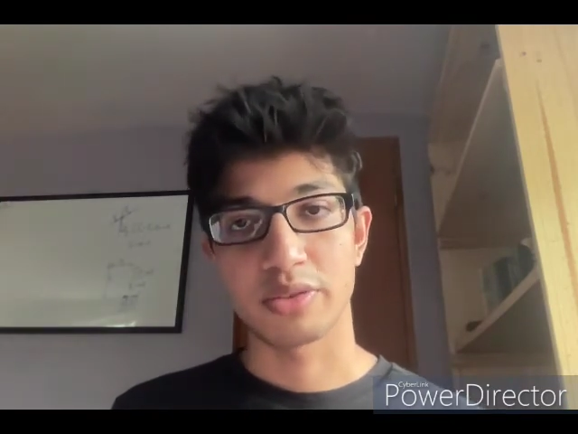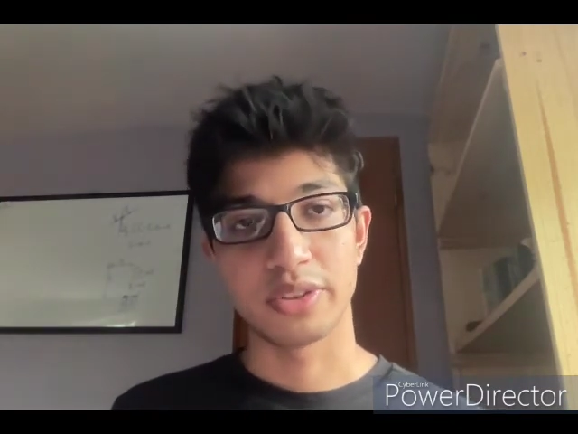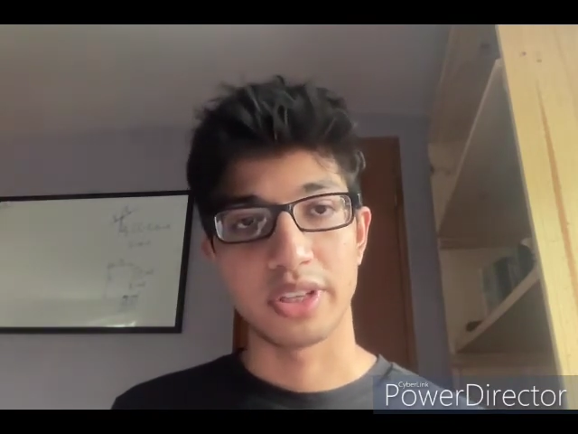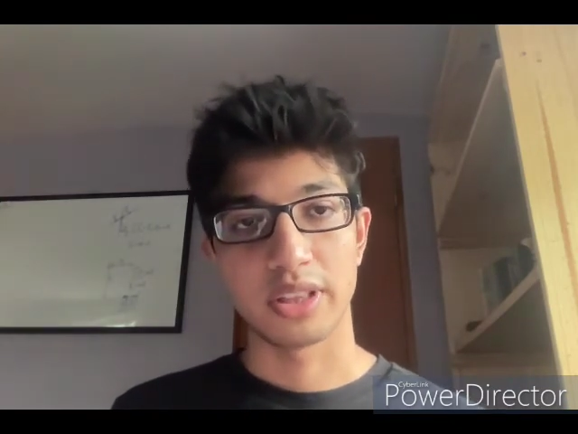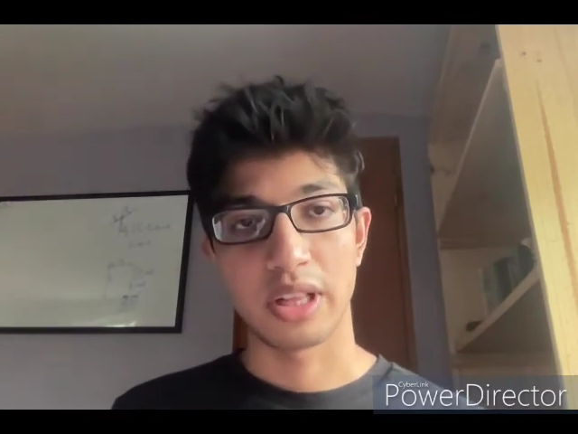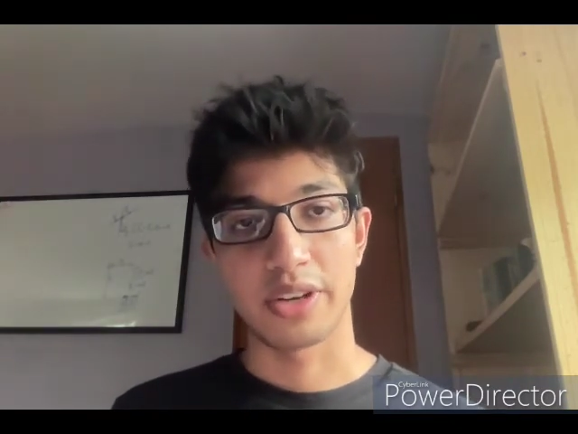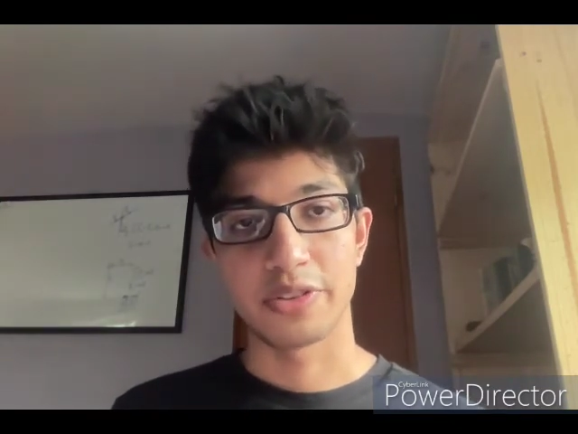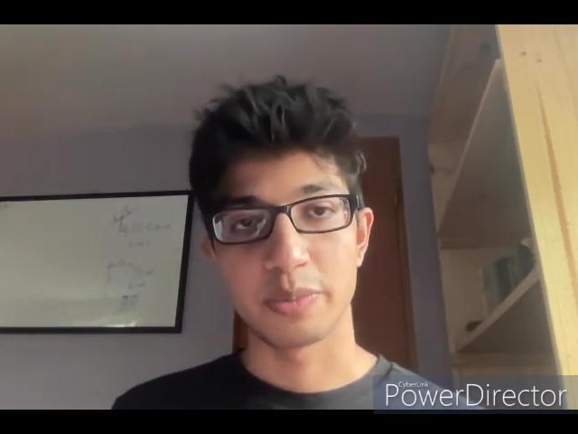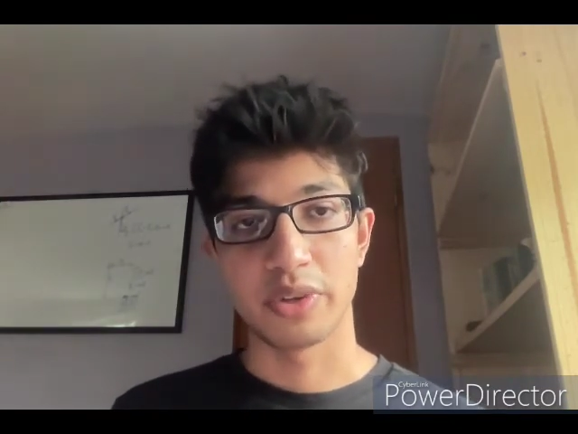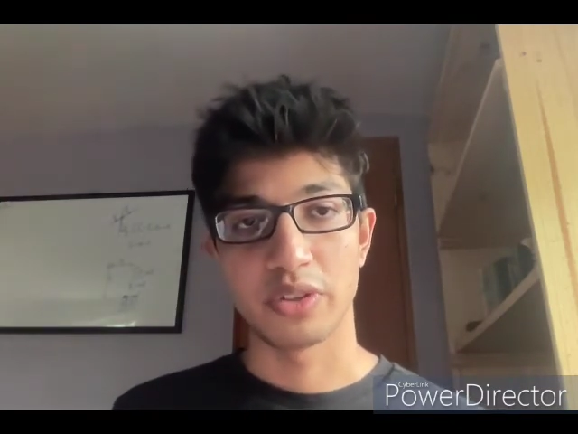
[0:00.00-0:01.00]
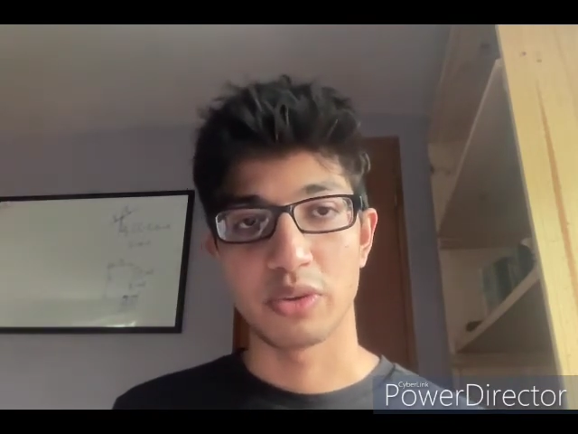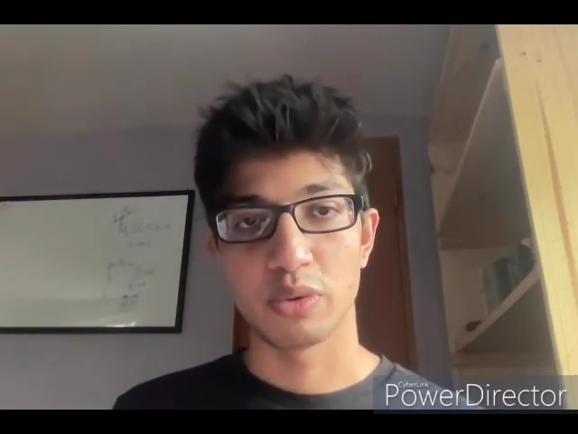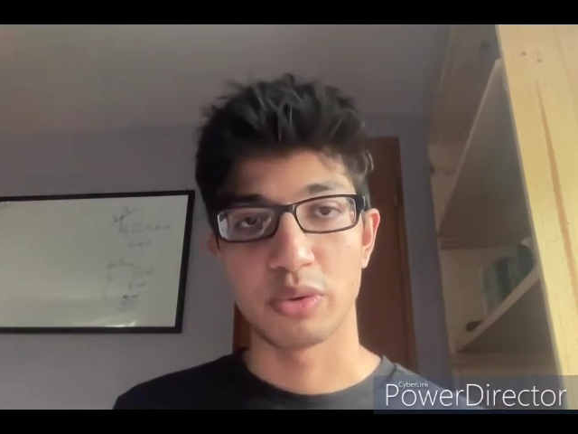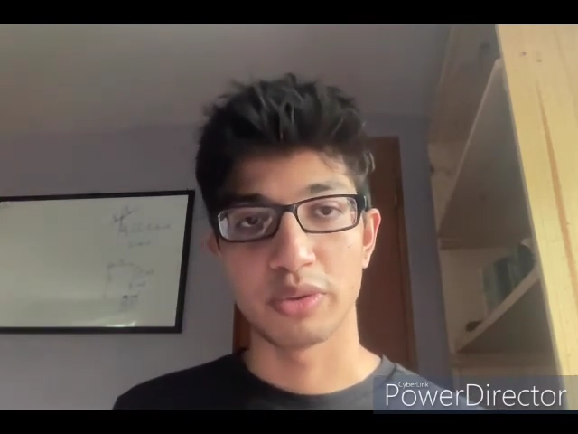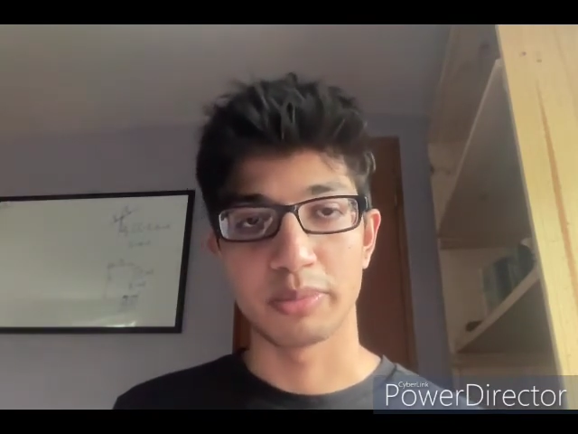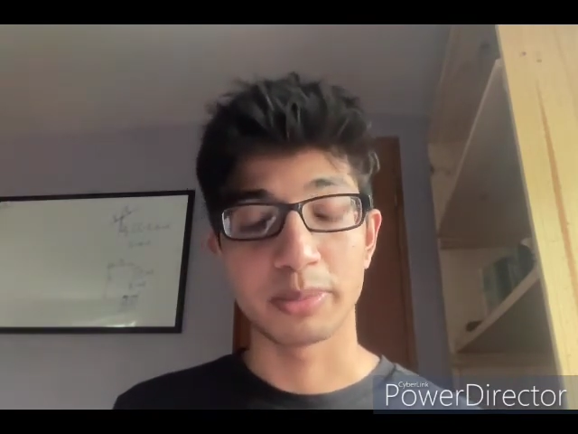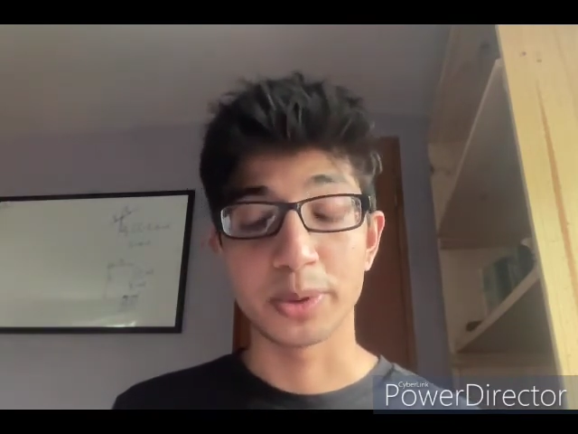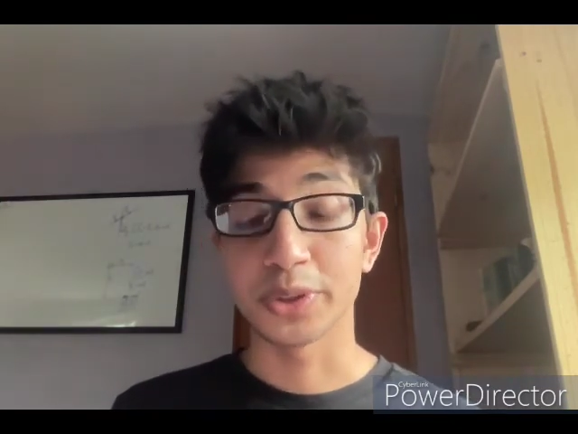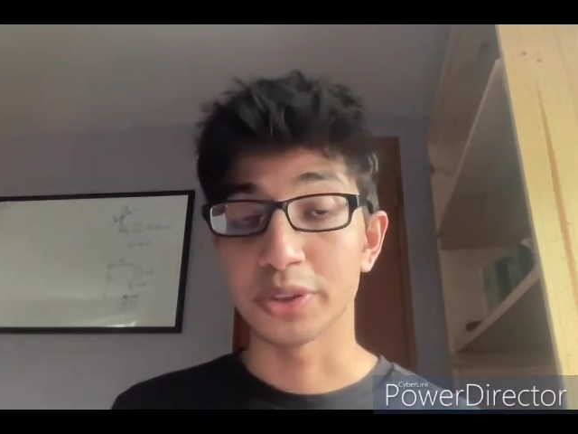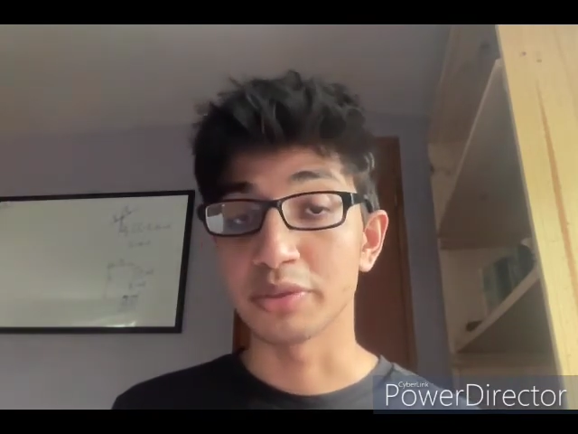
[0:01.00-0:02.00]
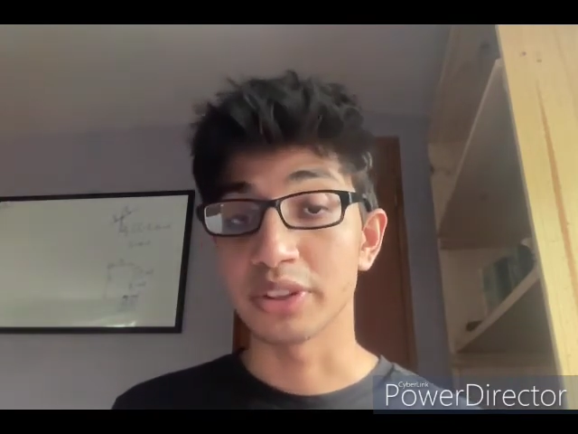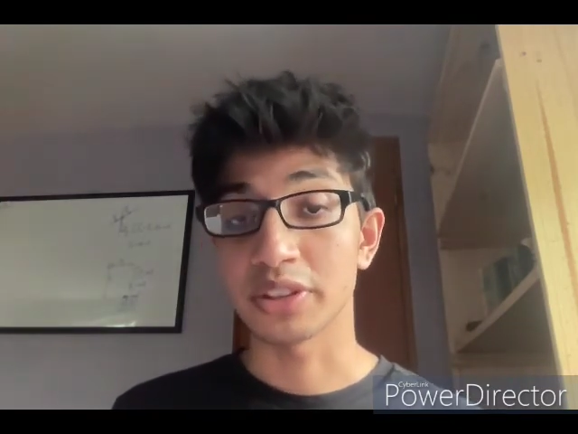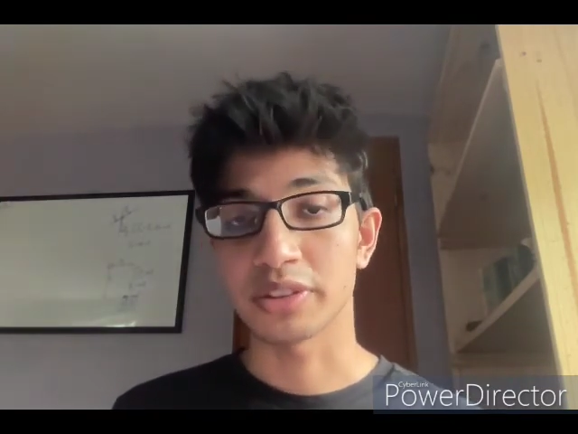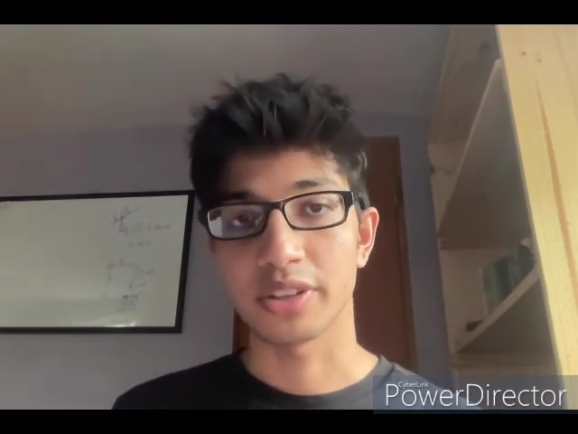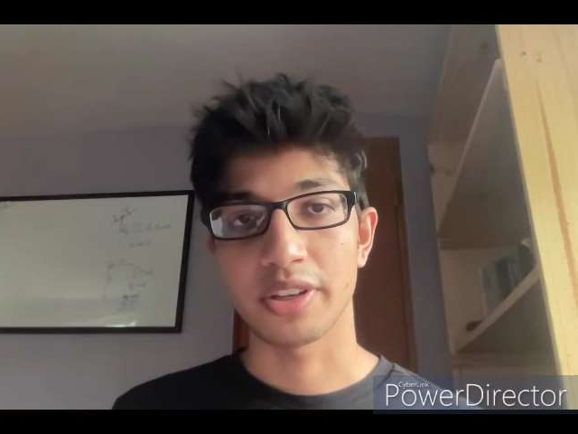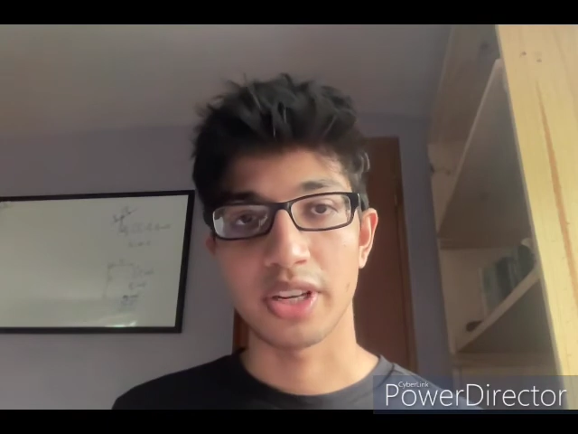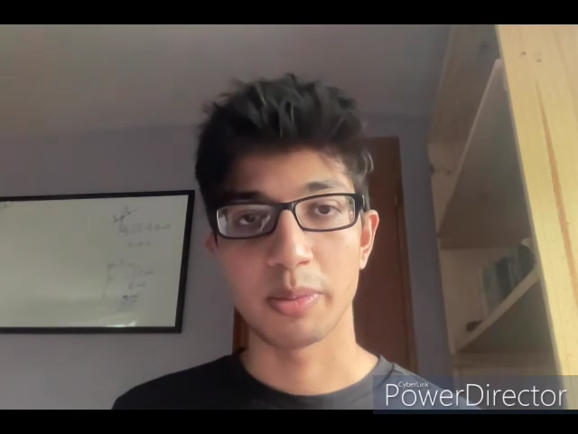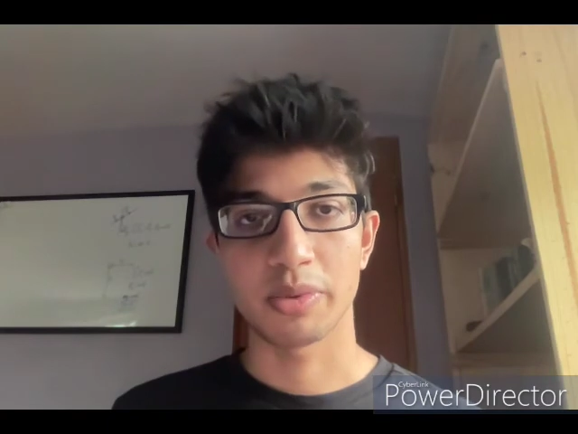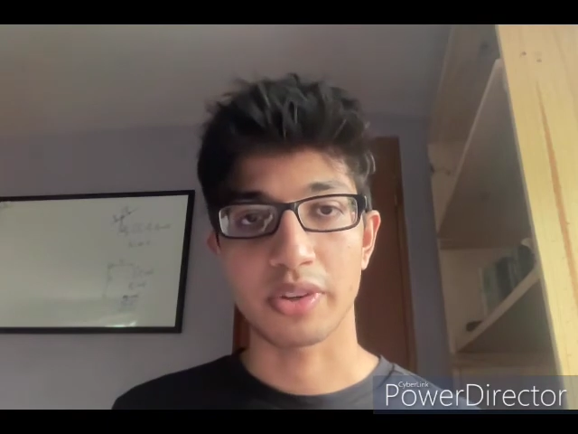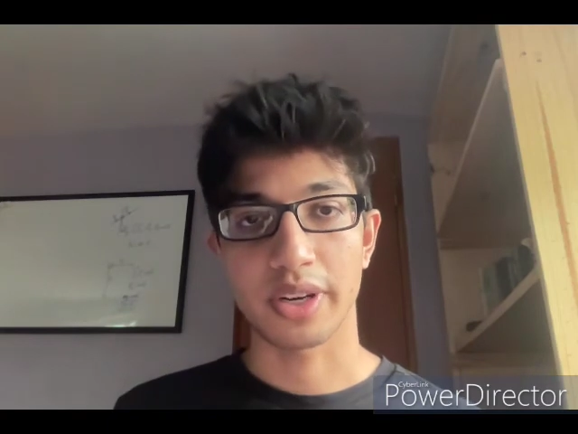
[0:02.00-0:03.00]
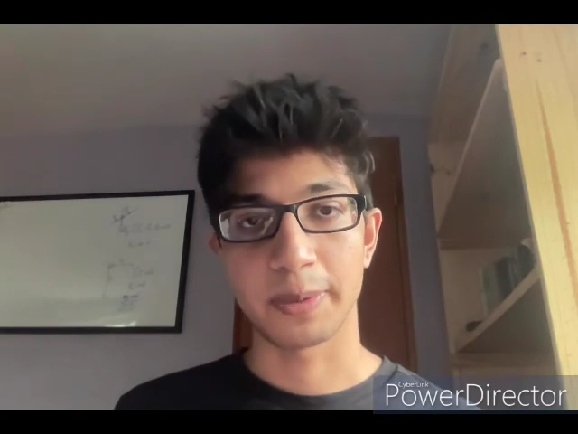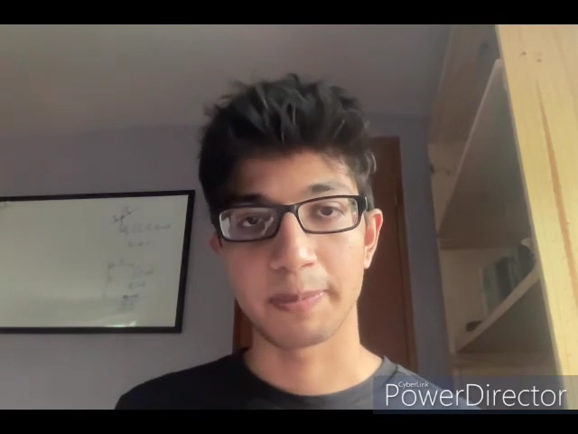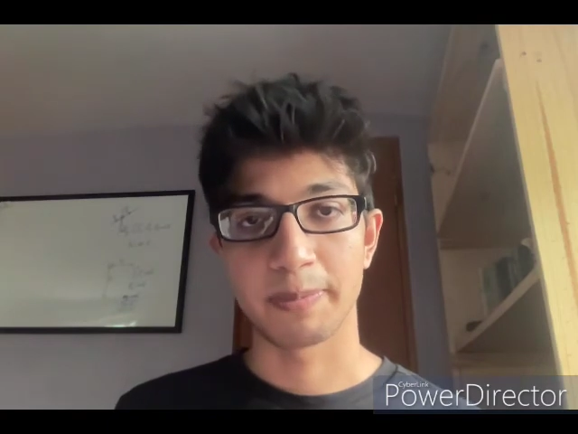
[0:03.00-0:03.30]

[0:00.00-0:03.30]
truly allows me to persevere and keep trying.